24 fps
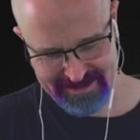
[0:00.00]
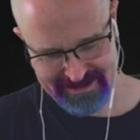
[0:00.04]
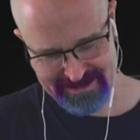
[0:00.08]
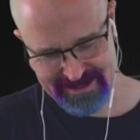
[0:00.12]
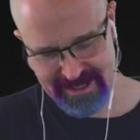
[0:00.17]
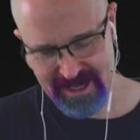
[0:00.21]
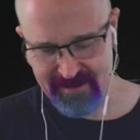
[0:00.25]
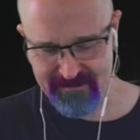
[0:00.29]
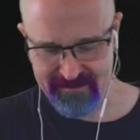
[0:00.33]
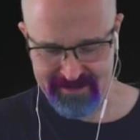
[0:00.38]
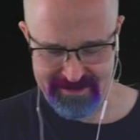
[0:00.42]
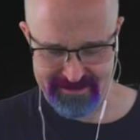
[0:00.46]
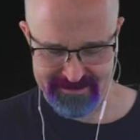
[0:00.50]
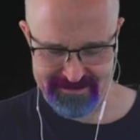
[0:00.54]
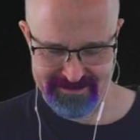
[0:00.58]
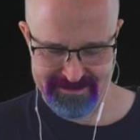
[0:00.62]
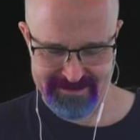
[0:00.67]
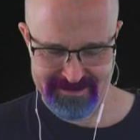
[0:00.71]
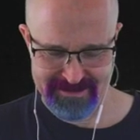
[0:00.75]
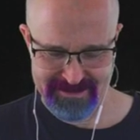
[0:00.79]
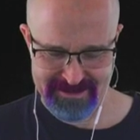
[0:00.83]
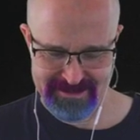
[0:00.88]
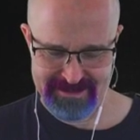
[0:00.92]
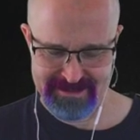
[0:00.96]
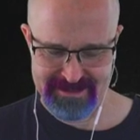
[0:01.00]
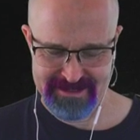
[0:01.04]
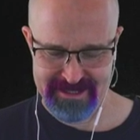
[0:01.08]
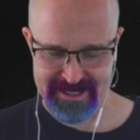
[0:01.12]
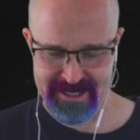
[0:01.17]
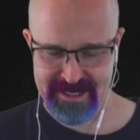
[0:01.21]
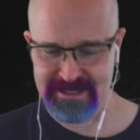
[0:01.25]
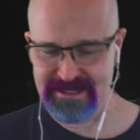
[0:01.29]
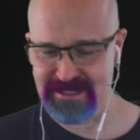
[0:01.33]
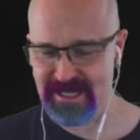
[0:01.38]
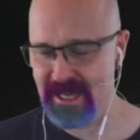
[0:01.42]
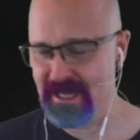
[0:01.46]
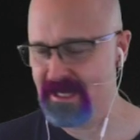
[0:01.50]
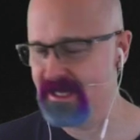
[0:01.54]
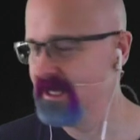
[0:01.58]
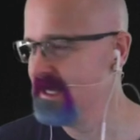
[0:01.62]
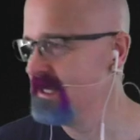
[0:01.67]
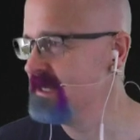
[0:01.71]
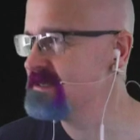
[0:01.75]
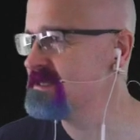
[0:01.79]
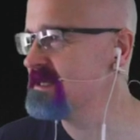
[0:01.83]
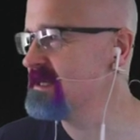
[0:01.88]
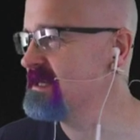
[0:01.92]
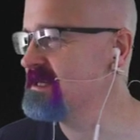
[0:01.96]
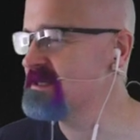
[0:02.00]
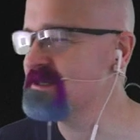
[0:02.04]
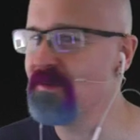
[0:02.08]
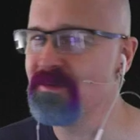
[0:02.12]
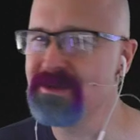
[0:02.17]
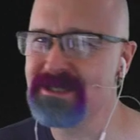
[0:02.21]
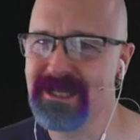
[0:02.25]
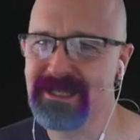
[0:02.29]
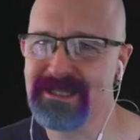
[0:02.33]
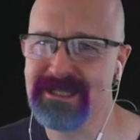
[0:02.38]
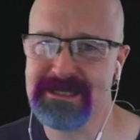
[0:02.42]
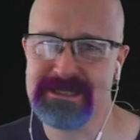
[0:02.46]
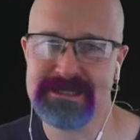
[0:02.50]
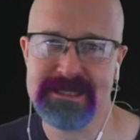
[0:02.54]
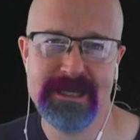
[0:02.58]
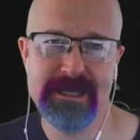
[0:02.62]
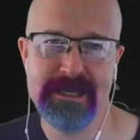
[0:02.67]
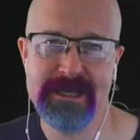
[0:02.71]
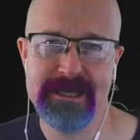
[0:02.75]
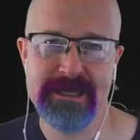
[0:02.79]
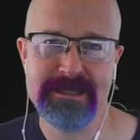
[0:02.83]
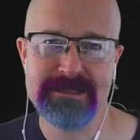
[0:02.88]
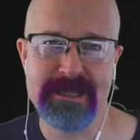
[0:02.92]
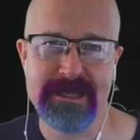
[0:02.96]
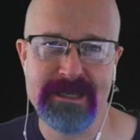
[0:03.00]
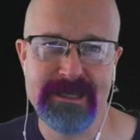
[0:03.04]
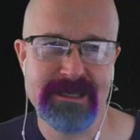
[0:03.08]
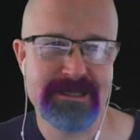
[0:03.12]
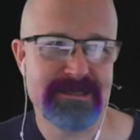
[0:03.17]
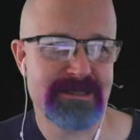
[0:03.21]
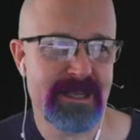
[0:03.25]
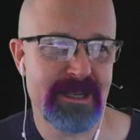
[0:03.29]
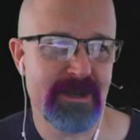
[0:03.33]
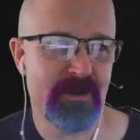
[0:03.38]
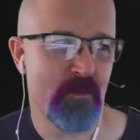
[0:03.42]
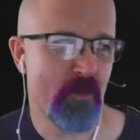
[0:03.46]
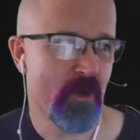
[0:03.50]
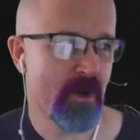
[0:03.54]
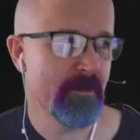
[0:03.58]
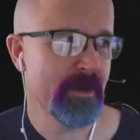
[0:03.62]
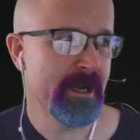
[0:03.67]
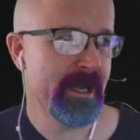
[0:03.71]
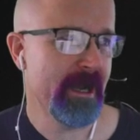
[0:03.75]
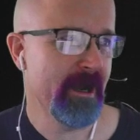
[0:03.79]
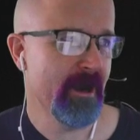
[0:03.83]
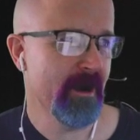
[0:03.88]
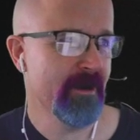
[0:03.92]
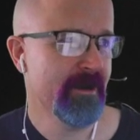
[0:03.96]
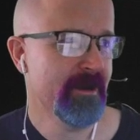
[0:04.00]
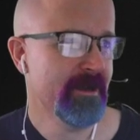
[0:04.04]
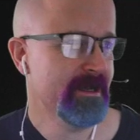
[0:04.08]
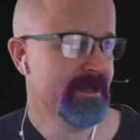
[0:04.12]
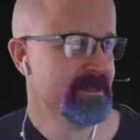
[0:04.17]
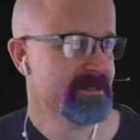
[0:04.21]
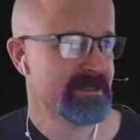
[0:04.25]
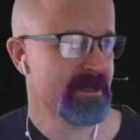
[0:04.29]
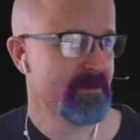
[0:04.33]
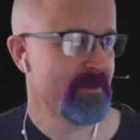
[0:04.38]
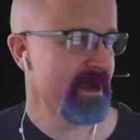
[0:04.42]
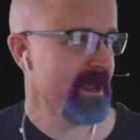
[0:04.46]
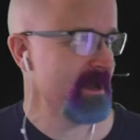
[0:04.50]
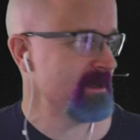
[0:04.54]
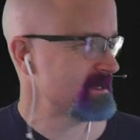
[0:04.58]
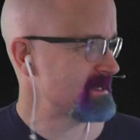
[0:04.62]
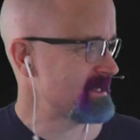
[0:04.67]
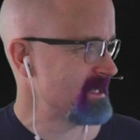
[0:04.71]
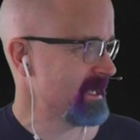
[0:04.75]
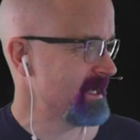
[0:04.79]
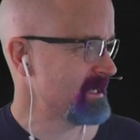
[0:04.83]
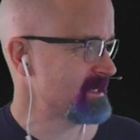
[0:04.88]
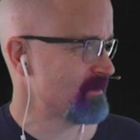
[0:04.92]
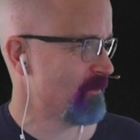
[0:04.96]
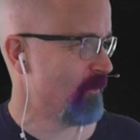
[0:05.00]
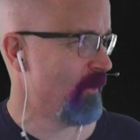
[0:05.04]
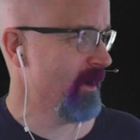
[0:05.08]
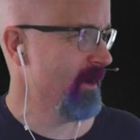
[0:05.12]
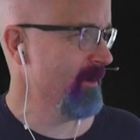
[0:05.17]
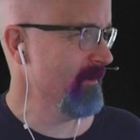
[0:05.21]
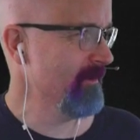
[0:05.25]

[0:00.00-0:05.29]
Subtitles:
Kevin, he's always like this. Is it getting warm in here? Does anybody else think it's warm?